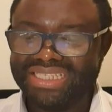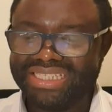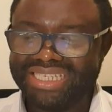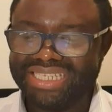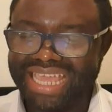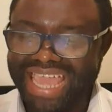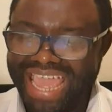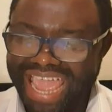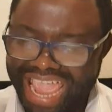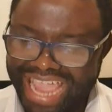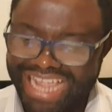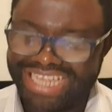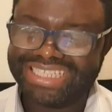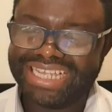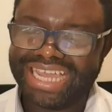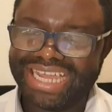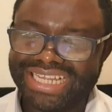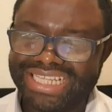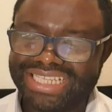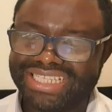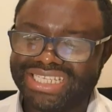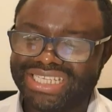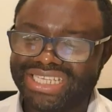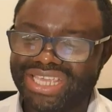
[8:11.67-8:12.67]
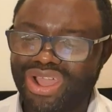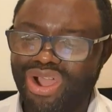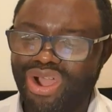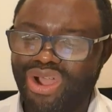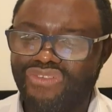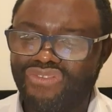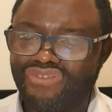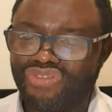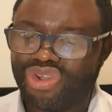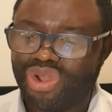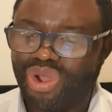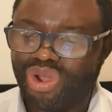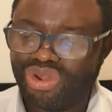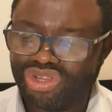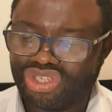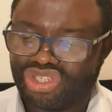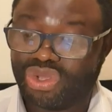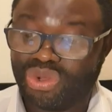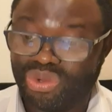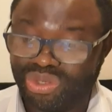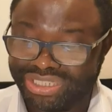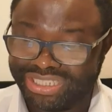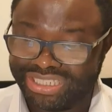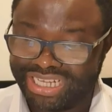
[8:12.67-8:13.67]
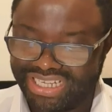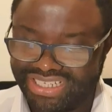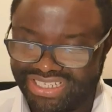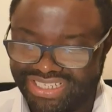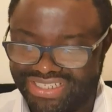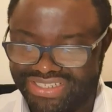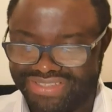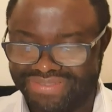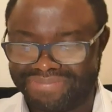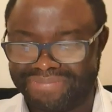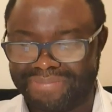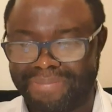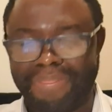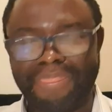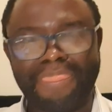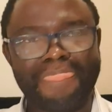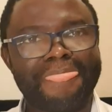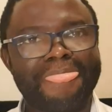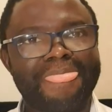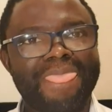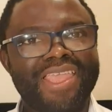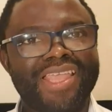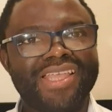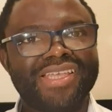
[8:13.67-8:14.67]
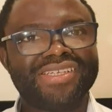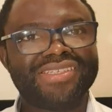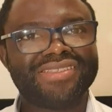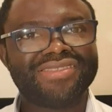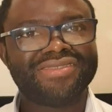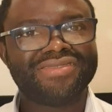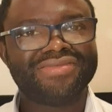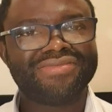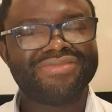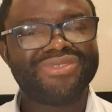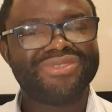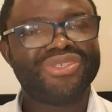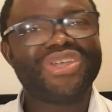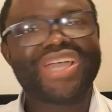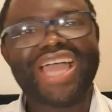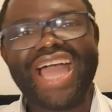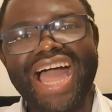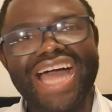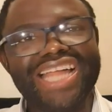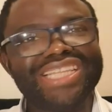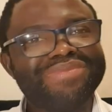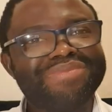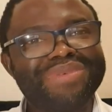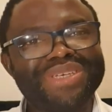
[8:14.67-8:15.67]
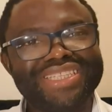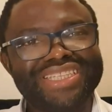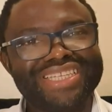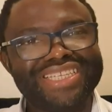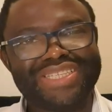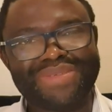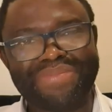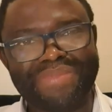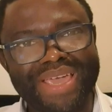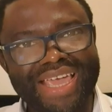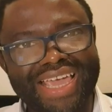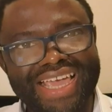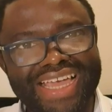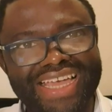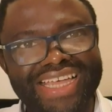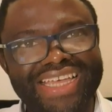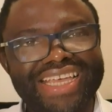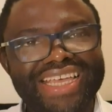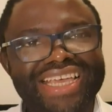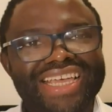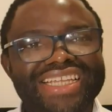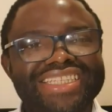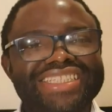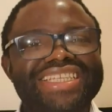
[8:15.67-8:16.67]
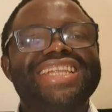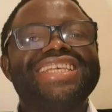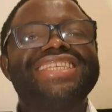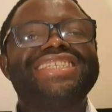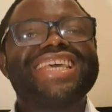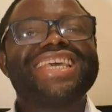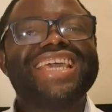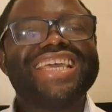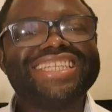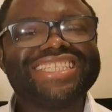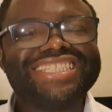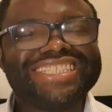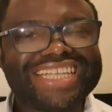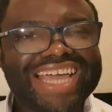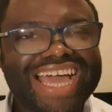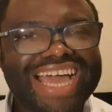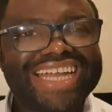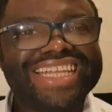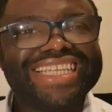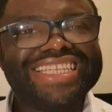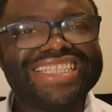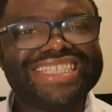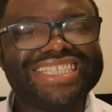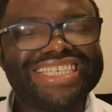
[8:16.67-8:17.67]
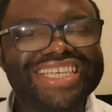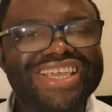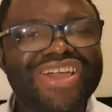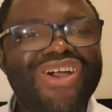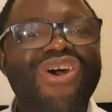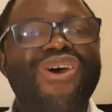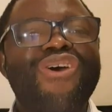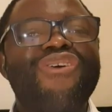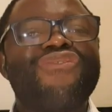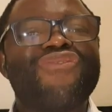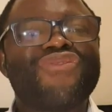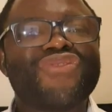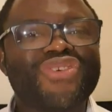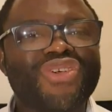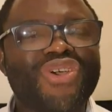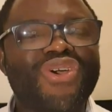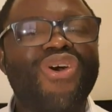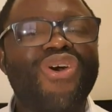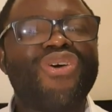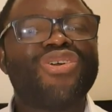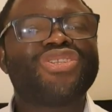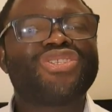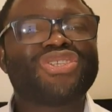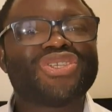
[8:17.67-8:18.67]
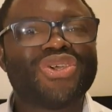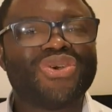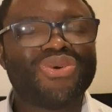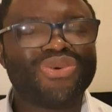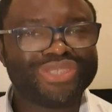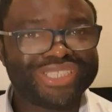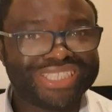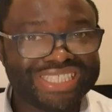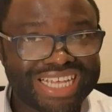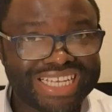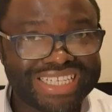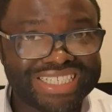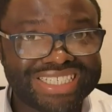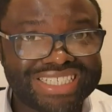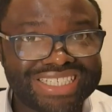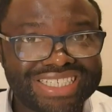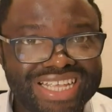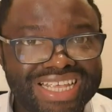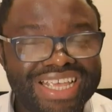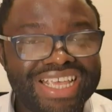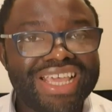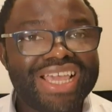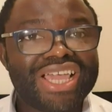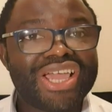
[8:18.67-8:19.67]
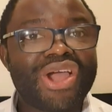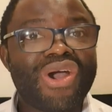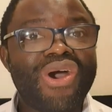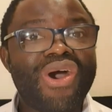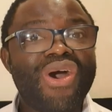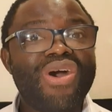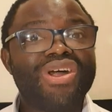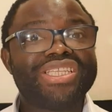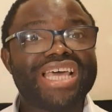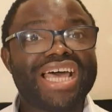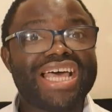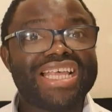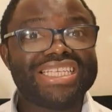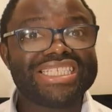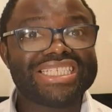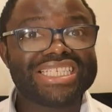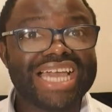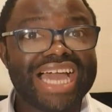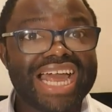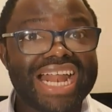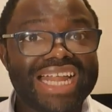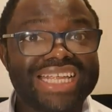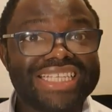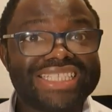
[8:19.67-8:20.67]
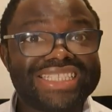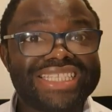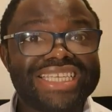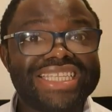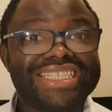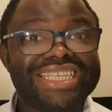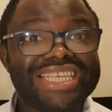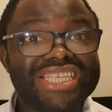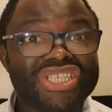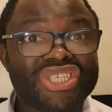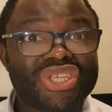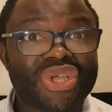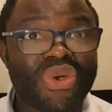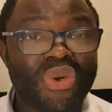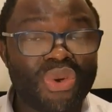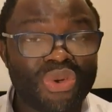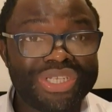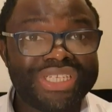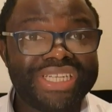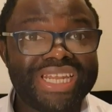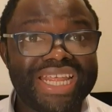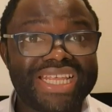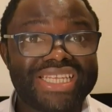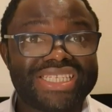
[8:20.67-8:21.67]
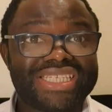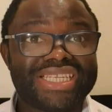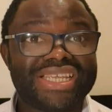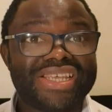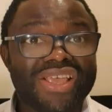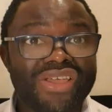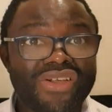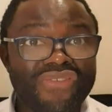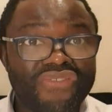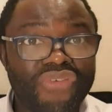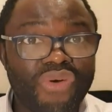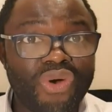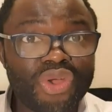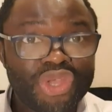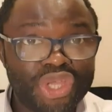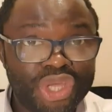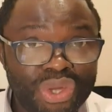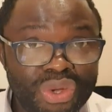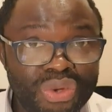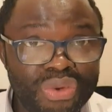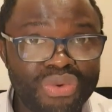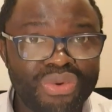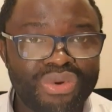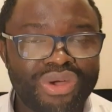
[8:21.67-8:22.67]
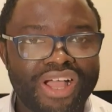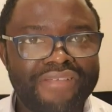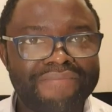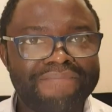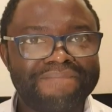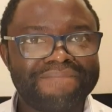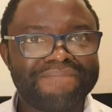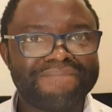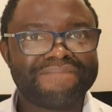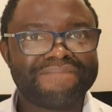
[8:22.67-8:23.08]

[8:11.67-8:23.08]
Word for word: the eternity of God's goodness. You can't be despair. There is eternity of God's goodness. God has guaranteed his goodness for you.